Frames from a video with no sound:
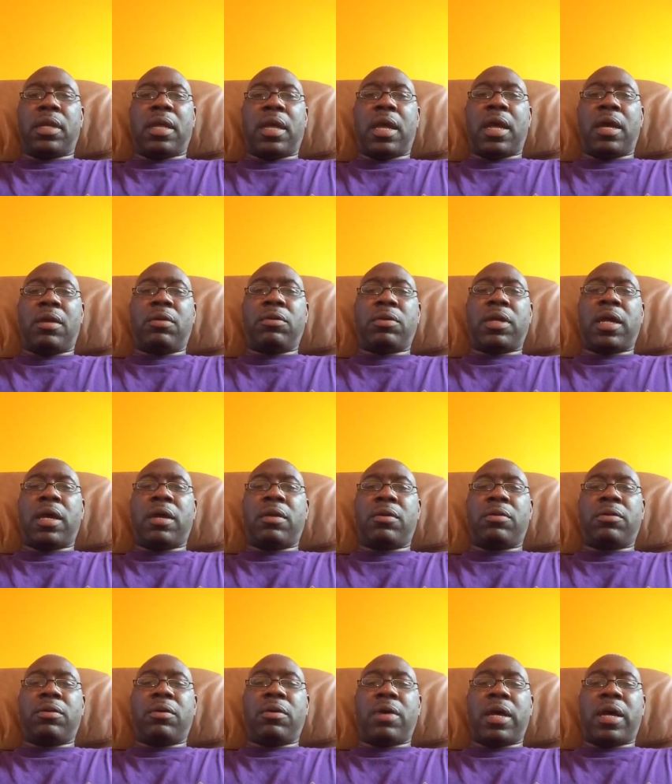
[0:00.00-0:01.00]
I don't I
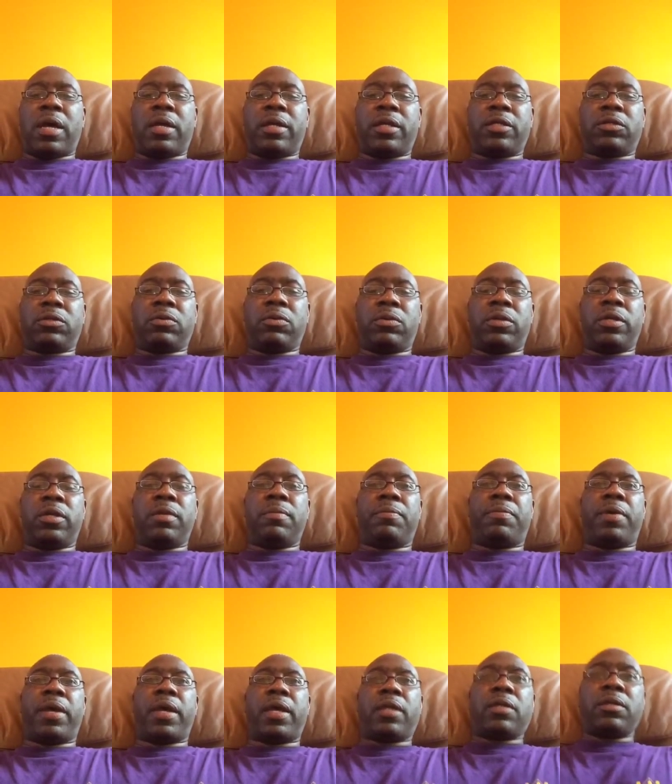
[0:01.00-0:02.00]
don't know how that's going to
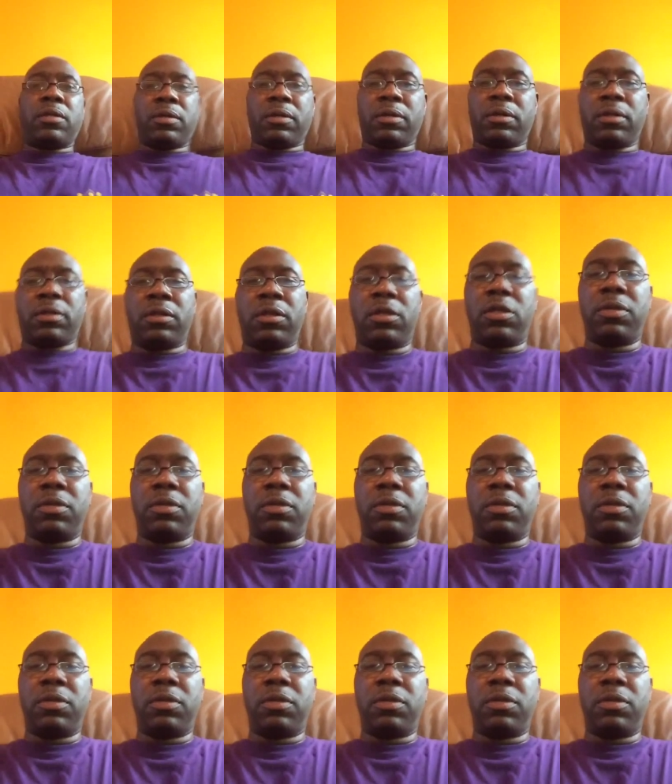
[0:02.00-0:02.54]
impact your your